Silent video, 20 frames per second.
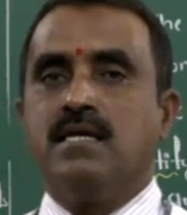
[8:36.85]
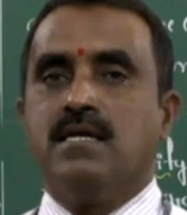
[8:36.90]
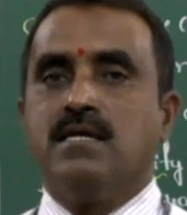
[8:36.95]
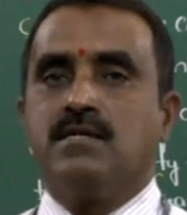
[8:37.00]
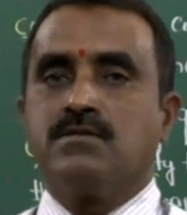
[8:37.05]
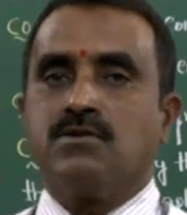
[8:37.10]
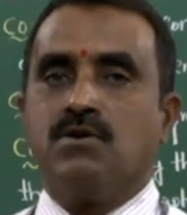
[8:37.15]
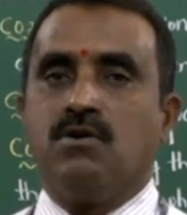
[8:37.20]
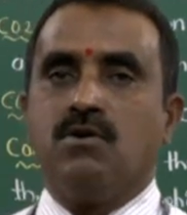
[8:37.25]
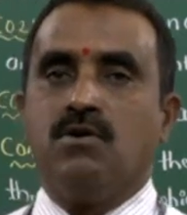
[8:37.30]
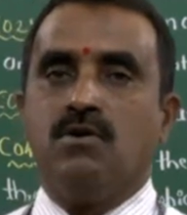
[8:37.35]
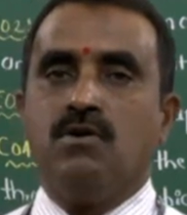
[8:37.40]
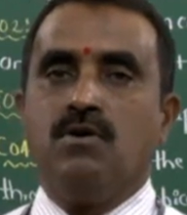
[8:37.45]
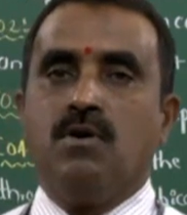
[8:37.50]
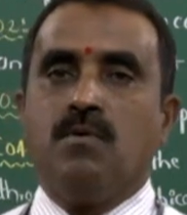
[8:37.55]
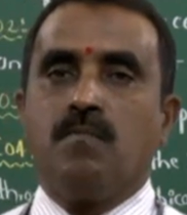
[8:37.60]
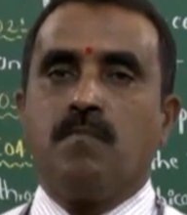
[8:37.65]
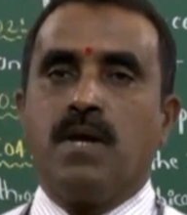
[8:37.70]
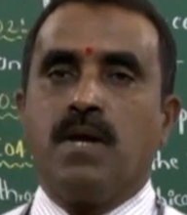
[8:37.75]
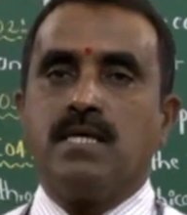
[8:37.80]

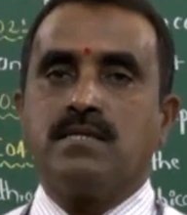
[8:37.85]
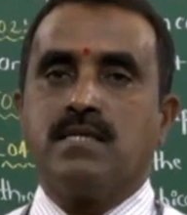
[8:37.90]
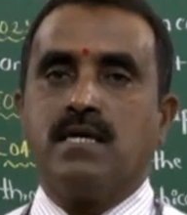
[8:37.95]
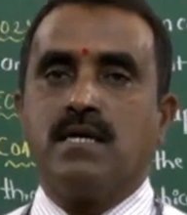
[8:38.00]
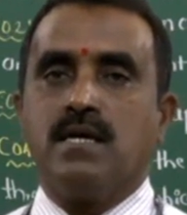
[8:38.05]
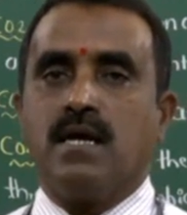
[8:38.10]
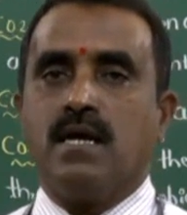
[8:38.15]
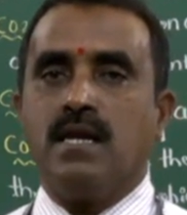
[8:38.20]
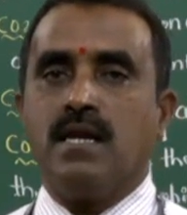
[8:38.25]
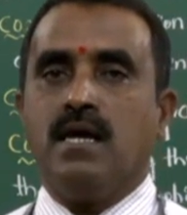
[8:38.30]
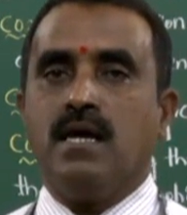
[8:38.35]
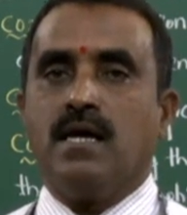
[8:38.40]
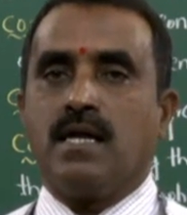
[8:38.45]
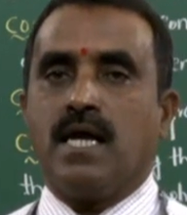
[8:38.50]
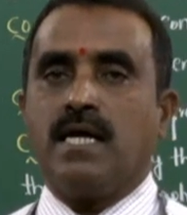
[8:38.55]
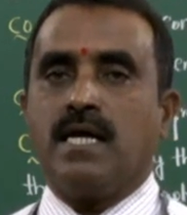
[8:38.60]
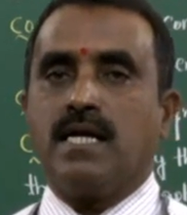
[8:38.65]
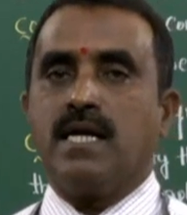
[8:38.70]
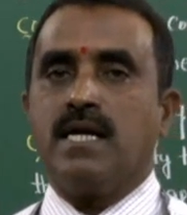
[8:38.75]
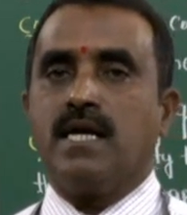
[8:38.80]
So placing in
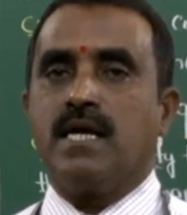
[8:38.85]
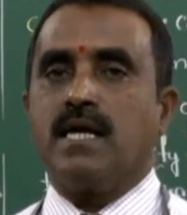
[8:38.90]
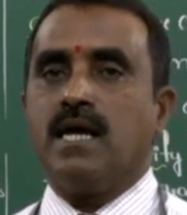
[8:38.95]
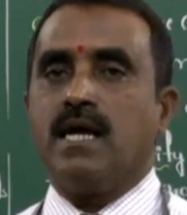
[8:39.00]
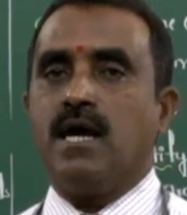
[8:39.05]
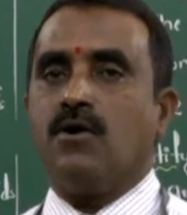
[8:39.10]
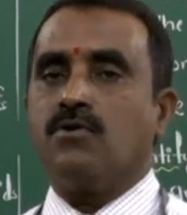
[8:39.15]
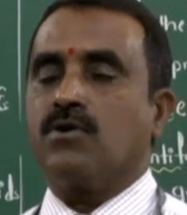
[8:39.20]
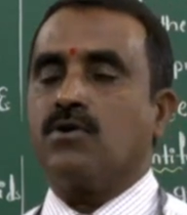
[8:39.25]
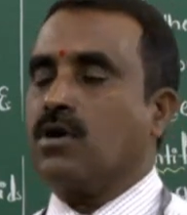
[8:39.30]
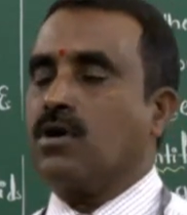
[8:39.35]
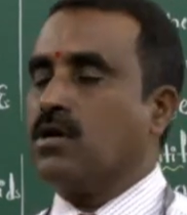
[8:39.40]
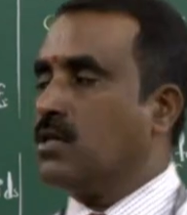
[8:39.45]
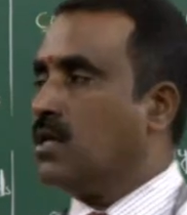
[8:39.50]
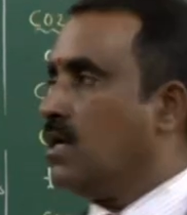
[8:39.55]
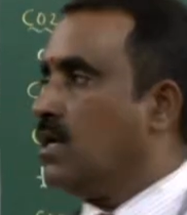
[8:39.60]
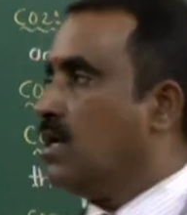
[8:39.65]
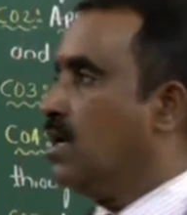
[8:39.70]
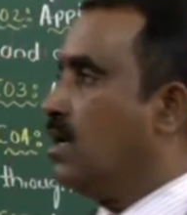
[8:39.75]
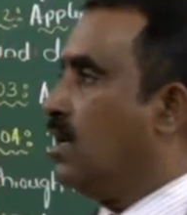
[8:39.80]
90 degree, how to draw the